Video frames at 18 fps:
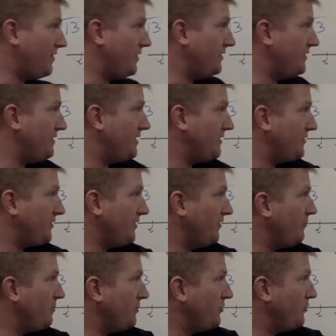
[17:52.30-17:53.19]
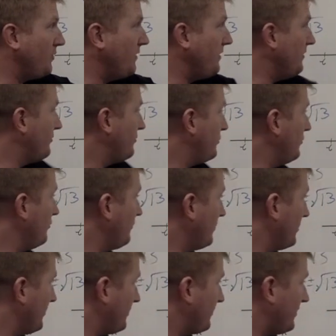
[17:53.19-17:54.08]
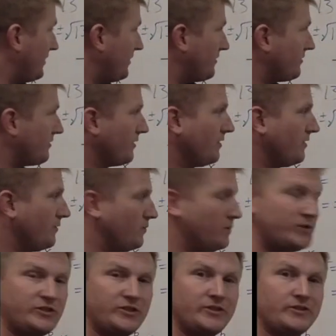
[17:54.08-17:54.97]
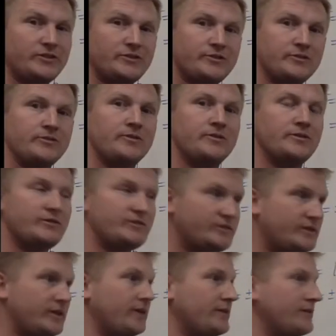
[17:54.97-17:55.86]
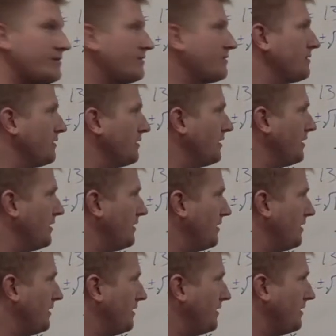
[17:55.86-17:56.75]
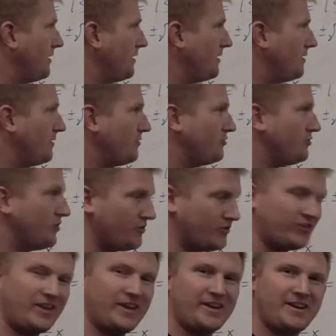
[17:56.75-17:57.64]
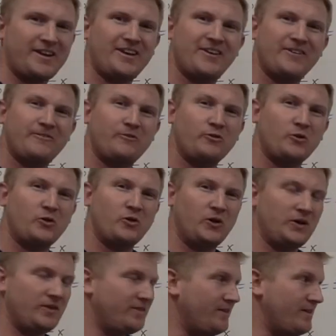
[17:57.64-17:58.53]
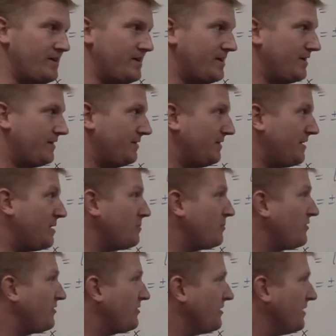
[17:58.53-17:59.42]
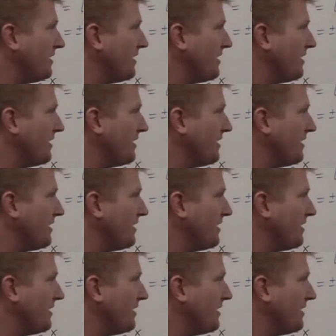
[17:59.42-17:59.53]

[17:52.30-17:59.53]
the distance between these two vertices, which is 6, just like for the ellipse.